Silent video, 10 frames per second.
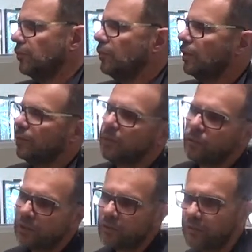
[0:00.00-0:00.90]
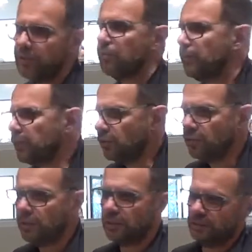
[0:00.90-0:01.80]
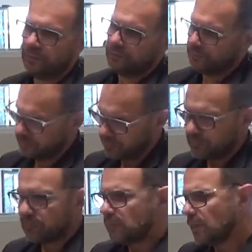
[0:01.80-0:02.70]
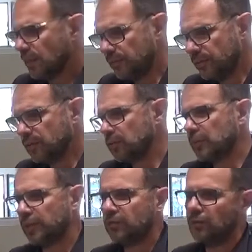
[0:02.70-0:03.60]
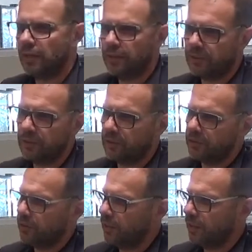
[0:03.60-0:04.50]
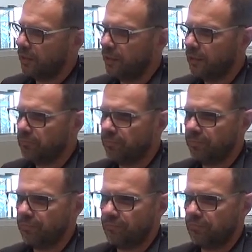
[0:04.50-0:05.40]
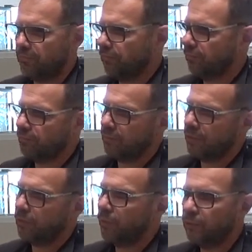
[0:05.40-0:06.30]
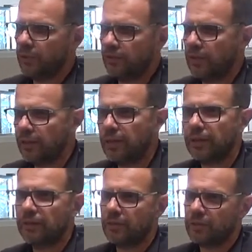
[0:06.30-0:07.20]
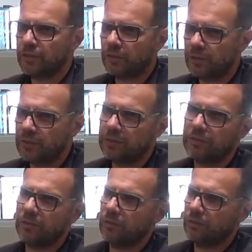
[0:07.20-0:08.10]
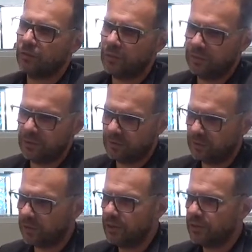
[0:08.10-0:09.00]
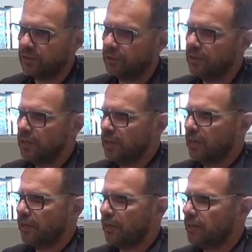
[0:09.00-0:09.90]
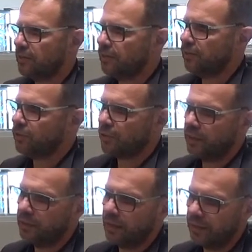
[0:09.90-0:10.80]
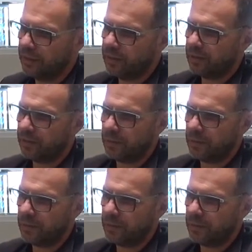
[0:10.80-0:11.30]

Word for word: Well, I mean, one of the things we've been doing and this goes back to like, you know, um, what we think architecture is, you know, what the sort of history is to try and like